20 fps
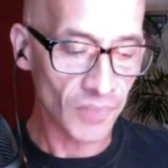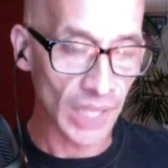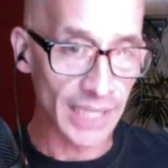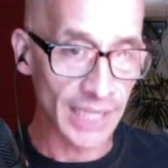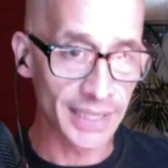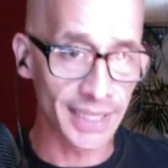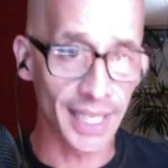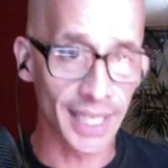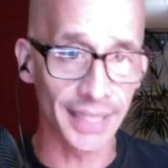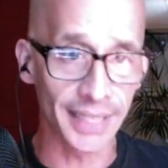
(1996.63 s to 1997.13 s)

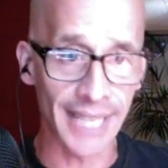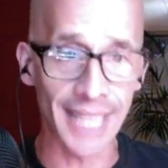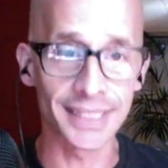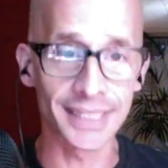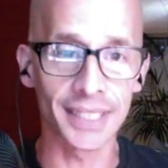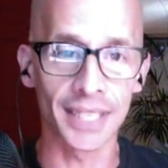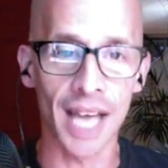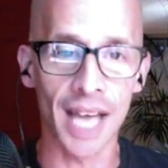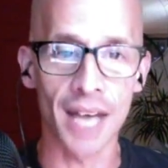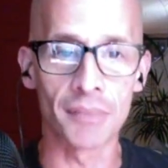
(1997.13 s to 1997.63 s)
that's a
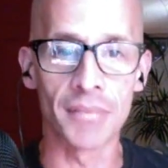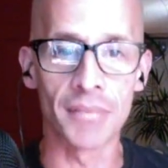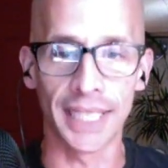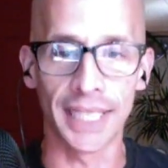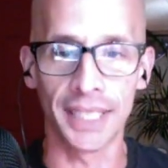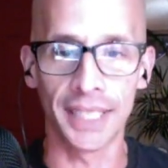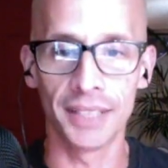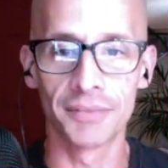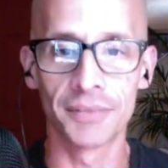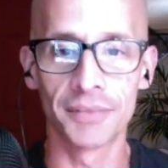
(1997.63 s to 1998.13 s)
lot of money
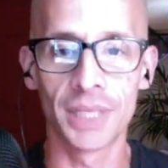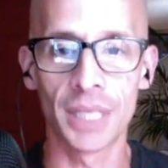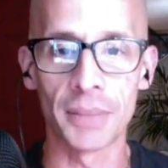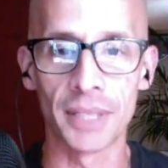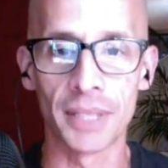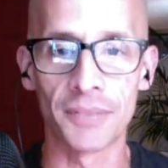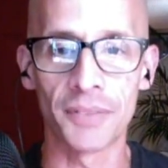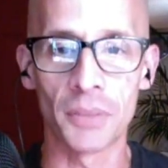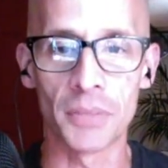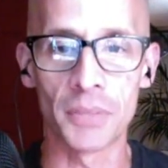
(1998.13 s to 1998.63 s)
coming
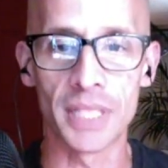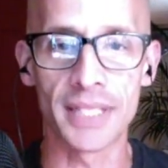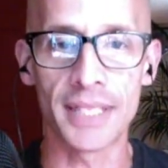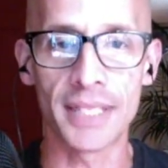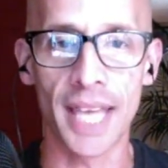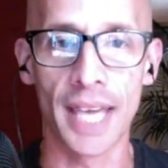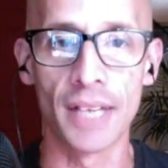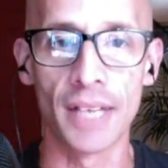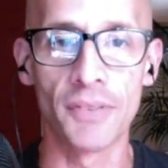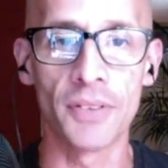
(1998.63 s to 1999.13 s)
from the
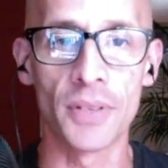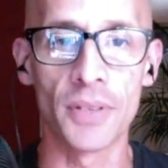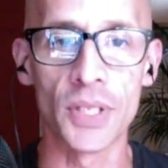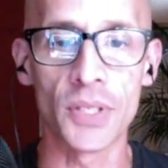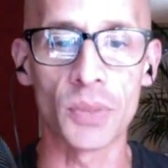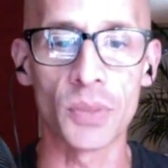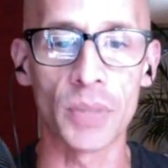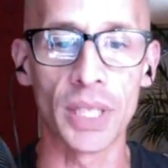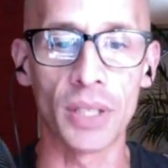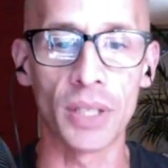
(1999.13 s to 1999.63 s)
state for
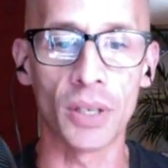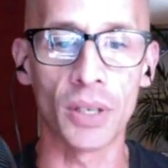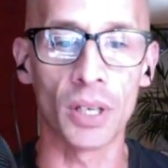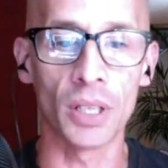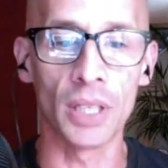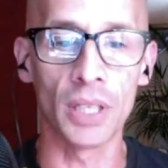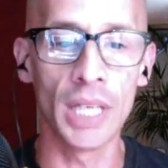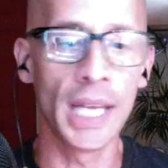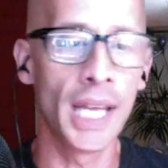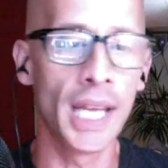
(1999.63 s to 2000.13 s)
this recall.
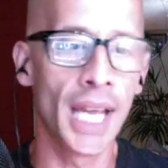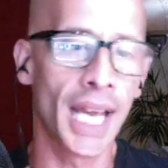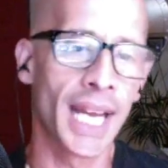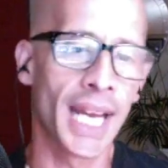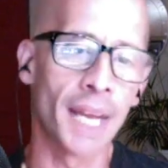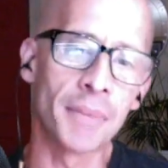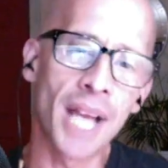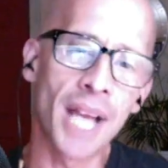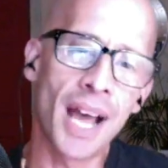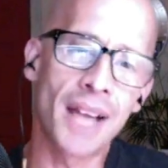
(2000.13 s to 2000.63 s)
And
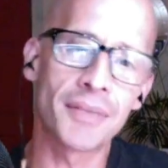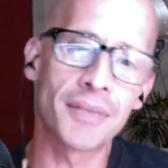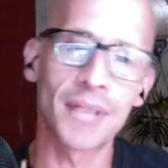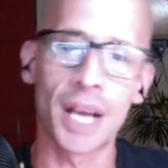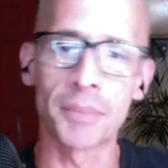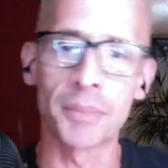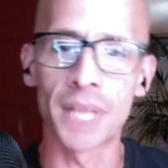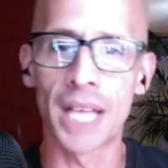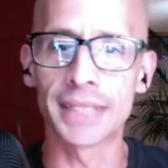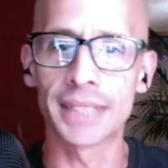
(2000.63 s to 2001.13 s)
I'm
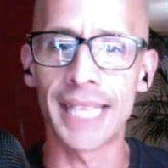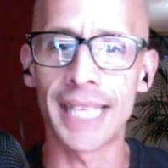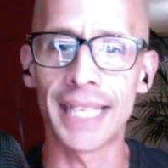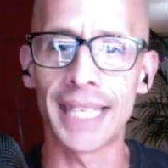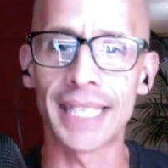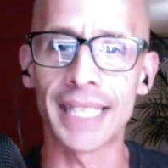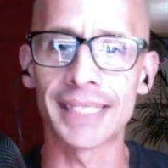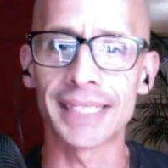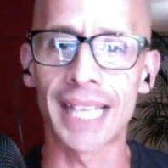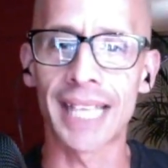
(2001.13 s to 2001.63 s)
not
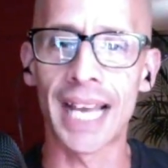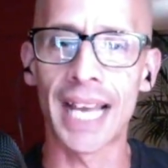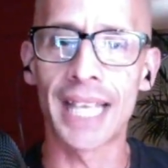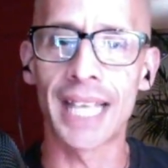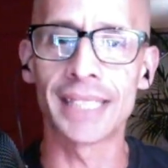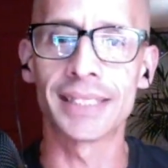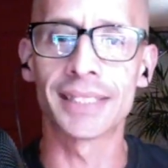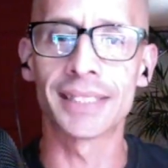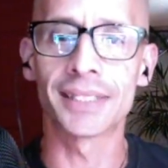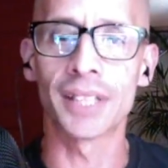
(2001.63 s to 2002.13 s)
taking
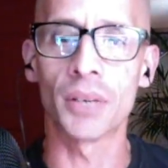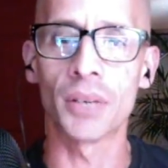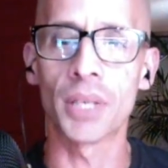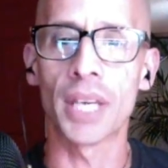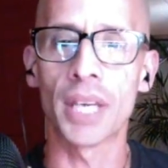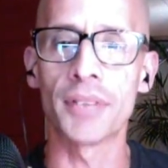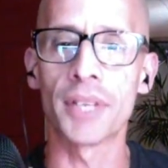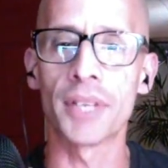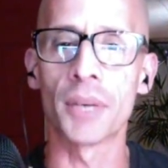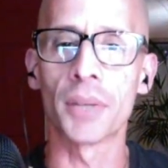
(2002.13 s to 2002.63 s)
sides.
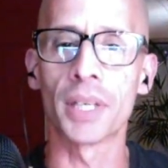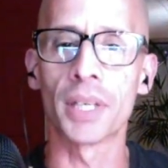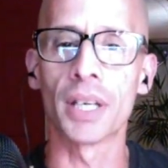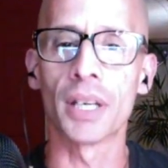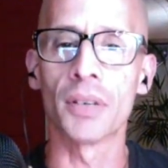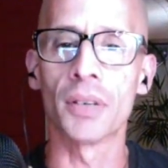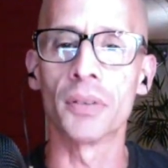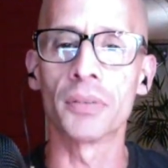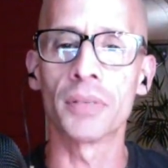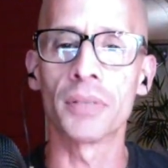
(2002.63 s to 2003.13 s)
Okay, there we
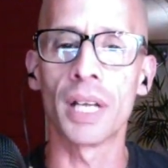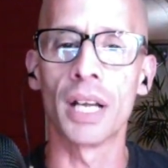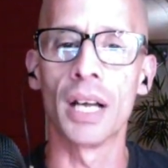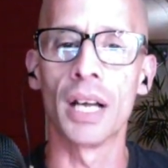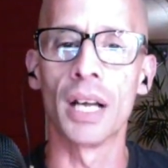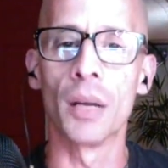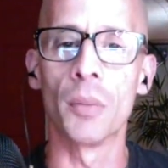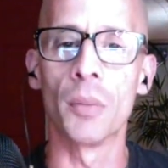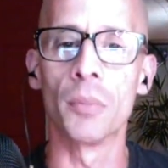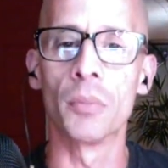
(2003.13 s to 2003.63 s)
go.
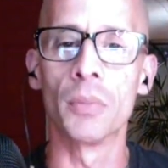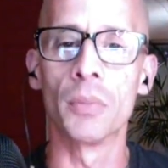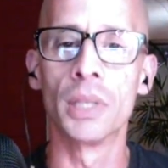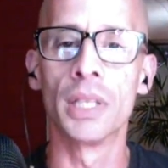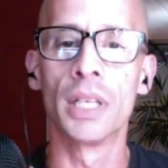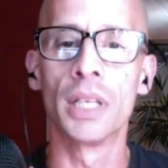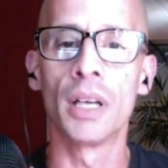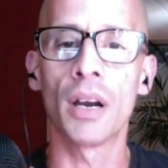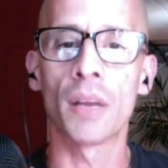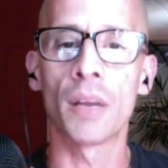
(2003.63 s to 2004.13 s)
Our
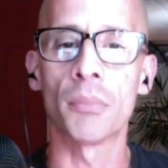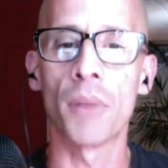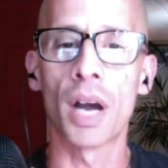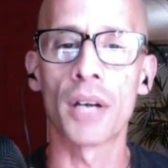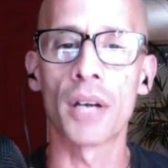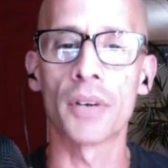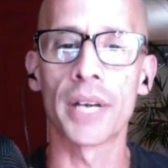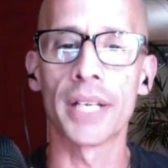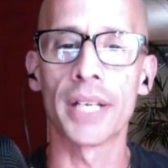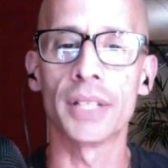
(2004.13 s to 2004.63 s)

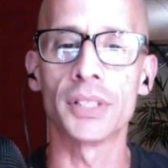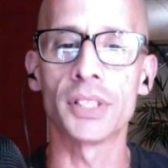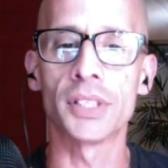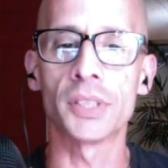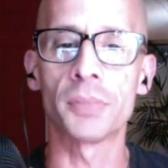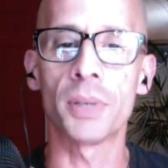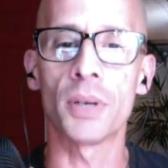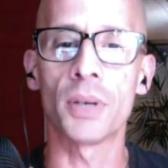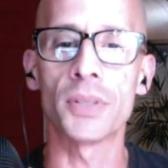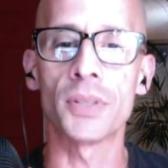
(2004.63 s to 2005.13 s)
moderator
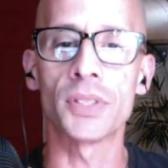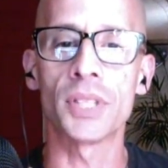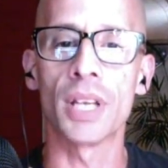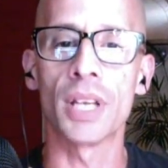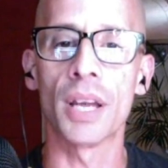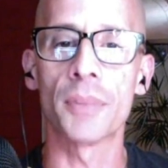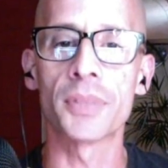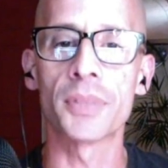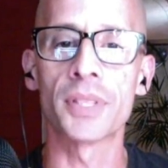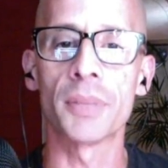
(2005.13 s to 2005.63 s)
just posted
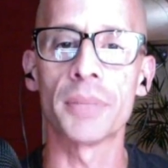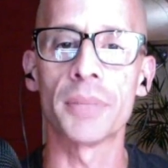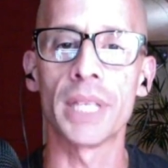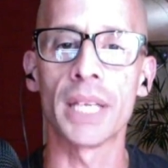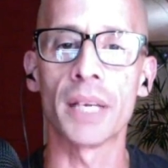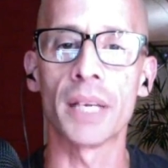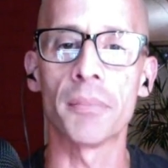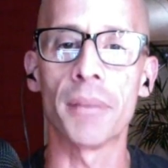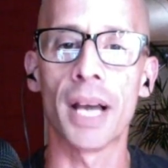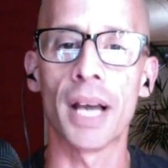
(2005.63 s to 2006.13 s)
up something
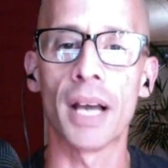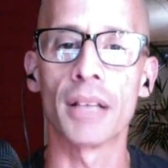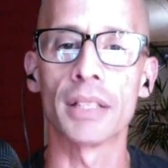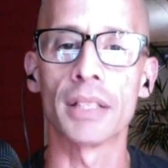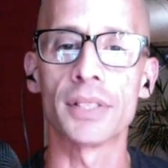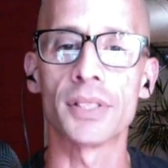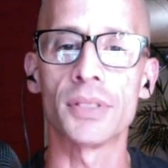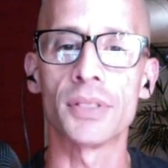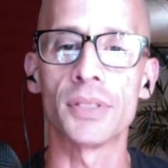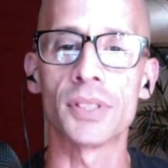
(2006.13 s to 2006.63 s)
about as
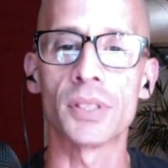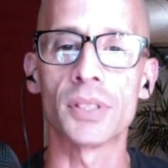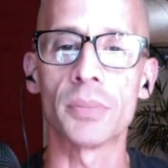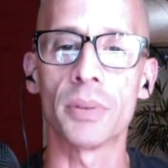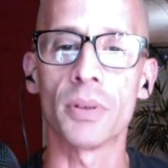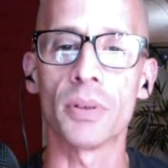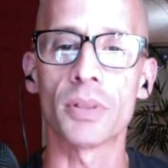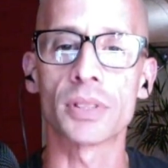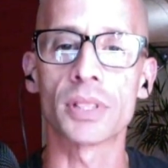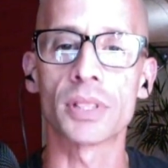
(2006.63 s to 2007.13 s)
soon as the
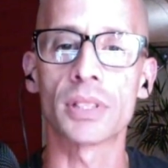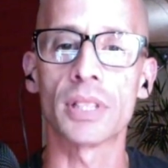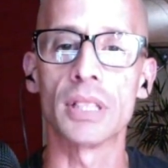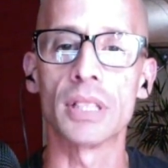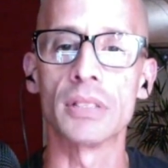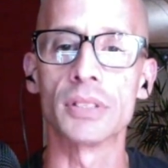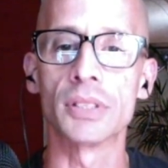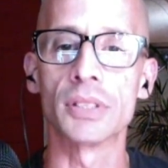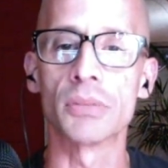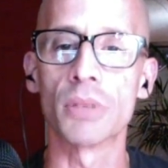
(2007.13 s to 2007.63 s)
polls
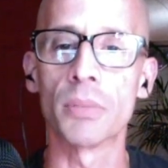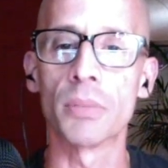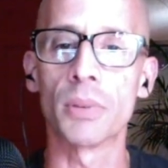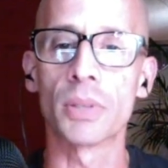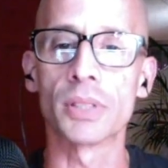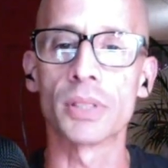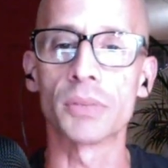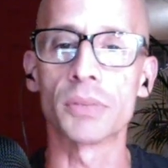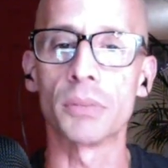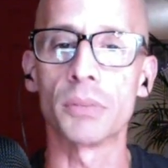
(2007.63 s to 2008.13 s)
close, the
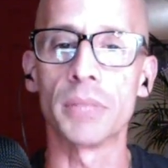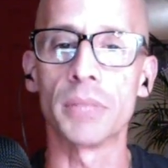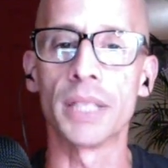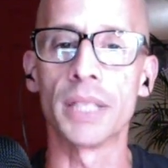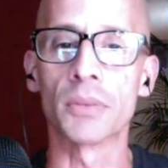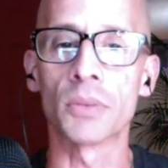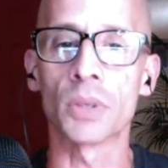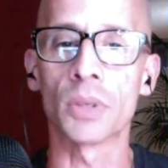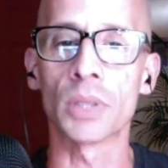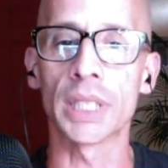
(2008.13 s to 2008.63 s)
reports will
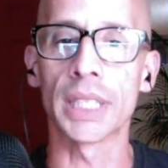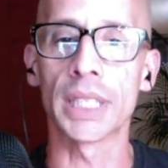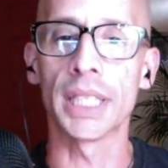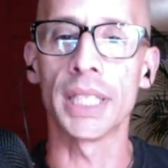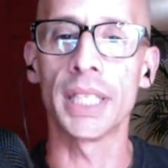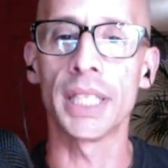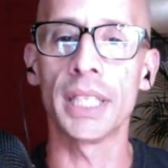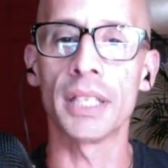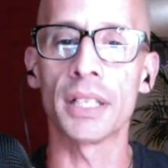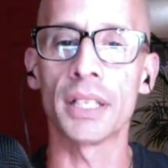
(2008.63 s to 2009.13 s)
begin rolling in
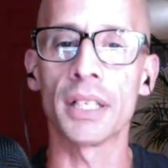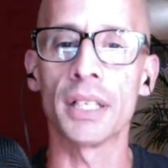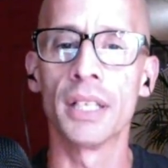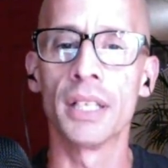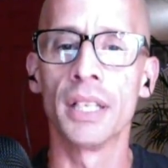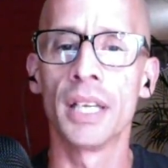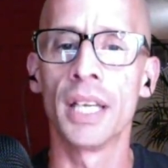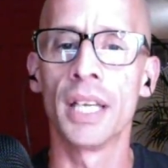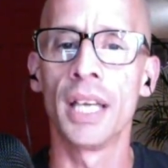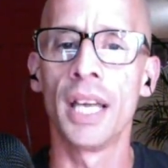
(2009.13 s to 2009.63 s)
here.
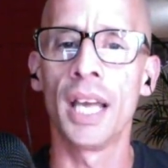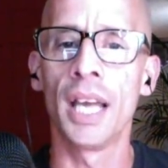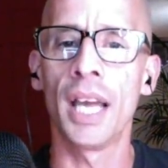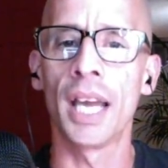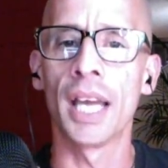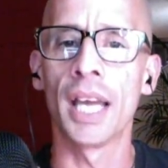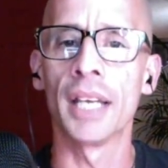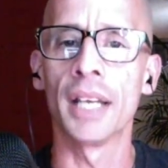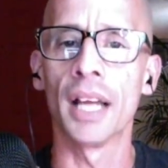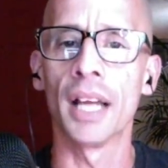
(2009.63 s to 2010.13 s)

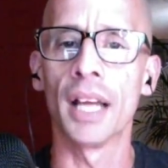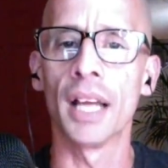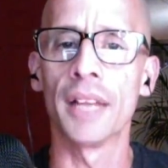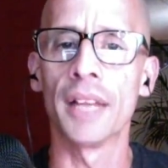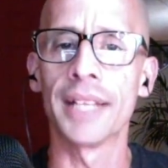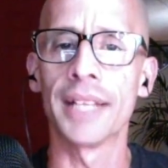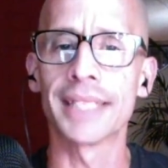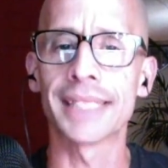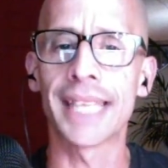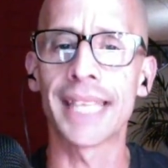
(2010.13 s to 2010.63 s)
And
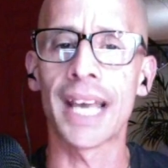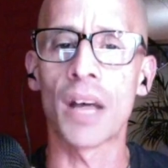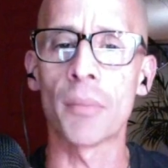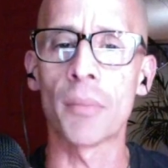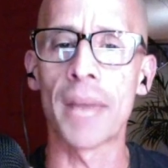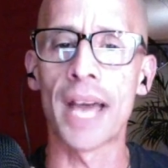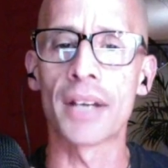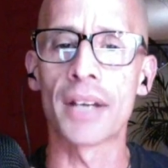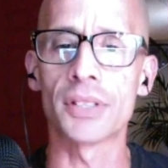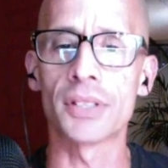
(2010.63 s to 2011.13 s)
that's
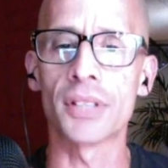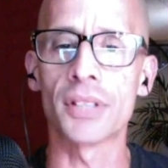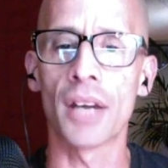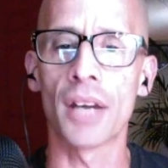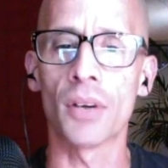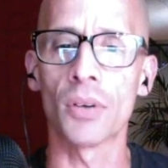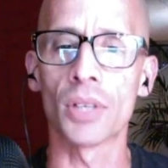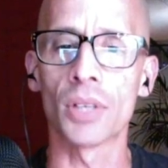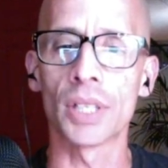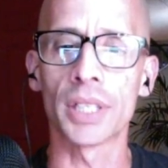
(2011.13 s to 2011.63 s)

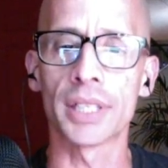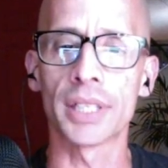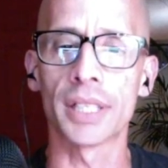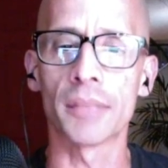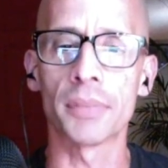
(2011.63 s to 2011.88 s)
calmatters.org.